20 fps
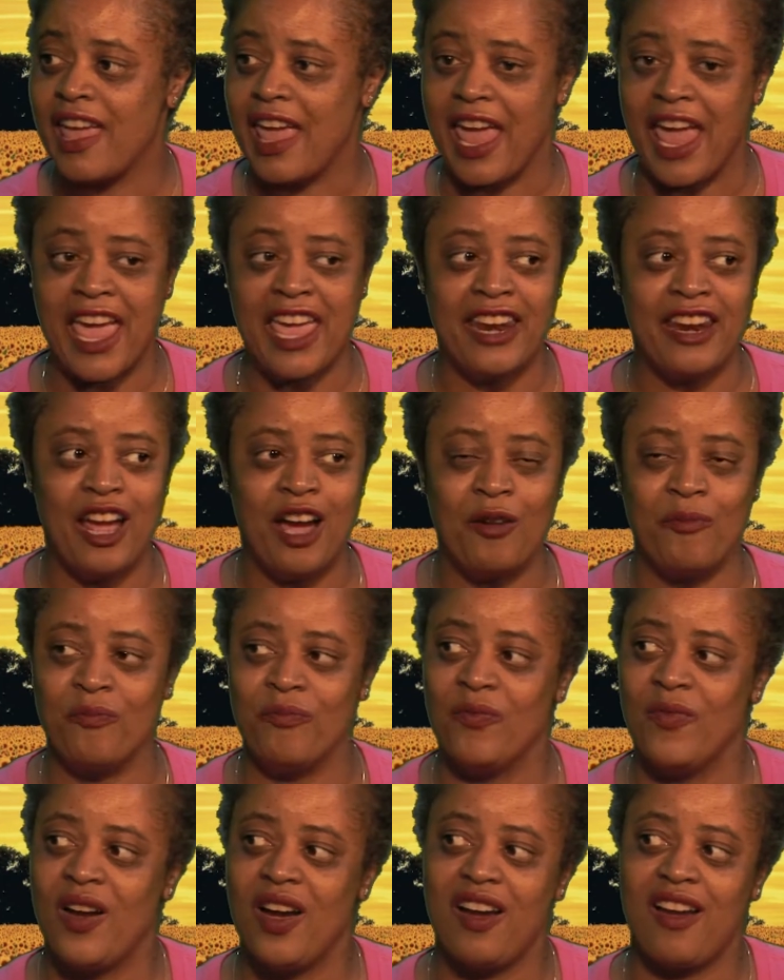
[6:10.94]
and
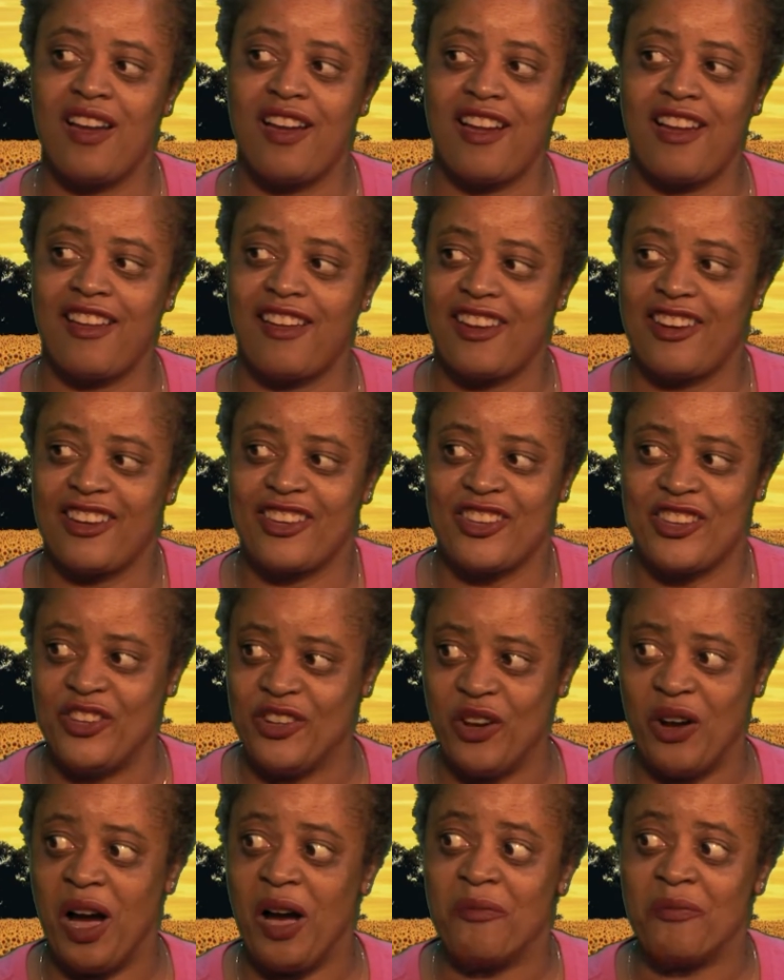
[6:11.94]

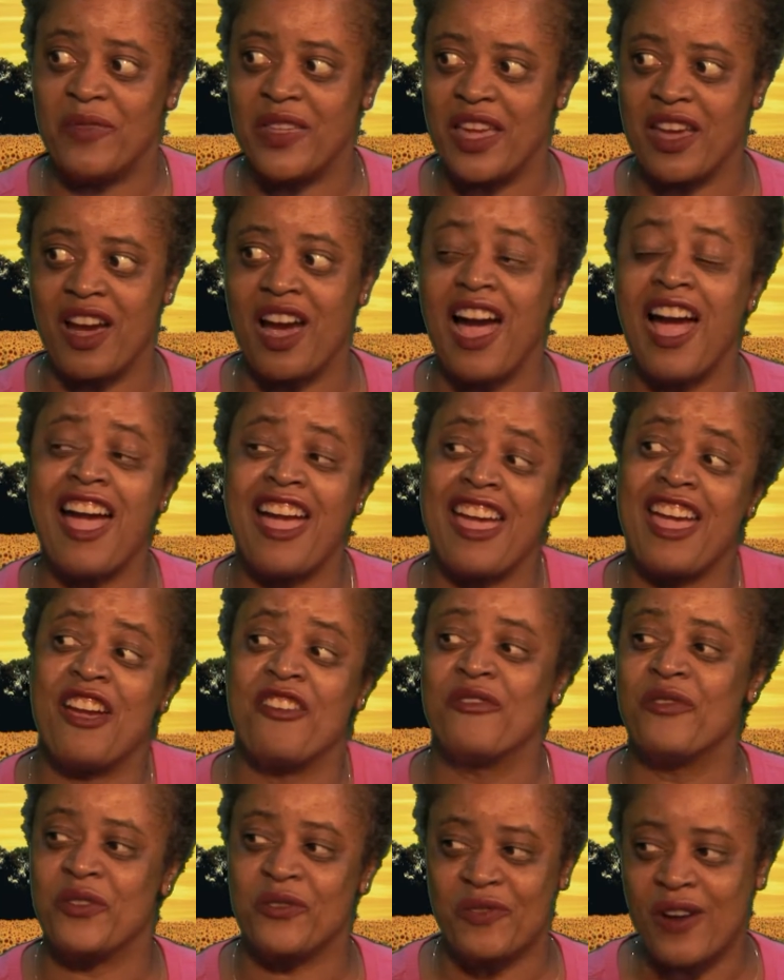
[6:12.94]
I'm there, I
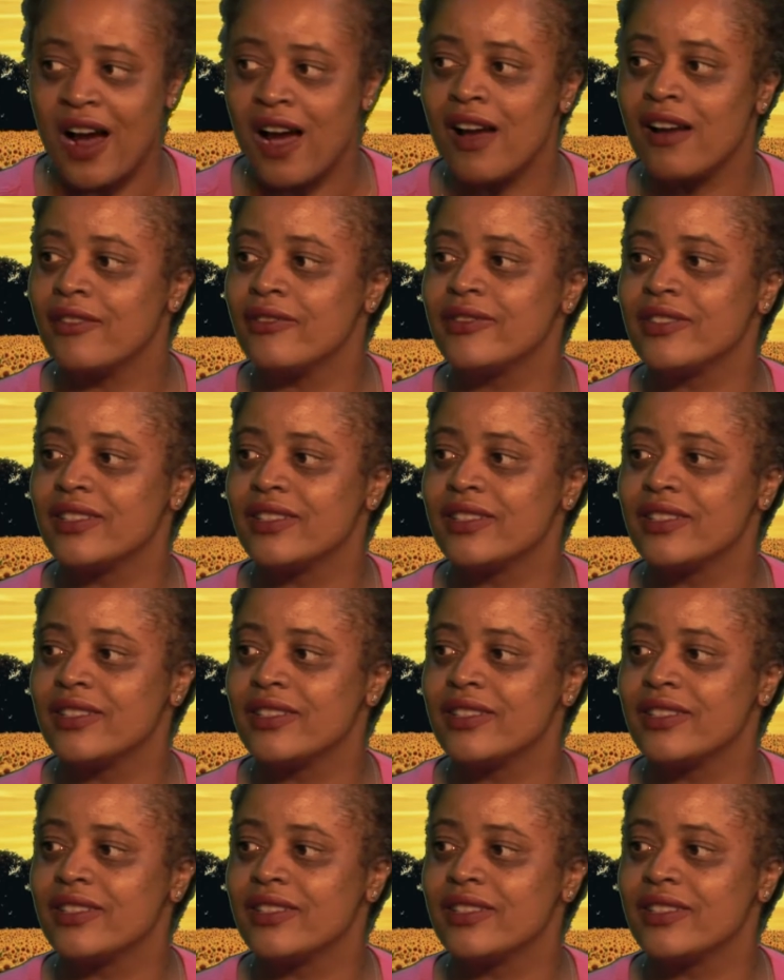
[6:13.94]
have arrived.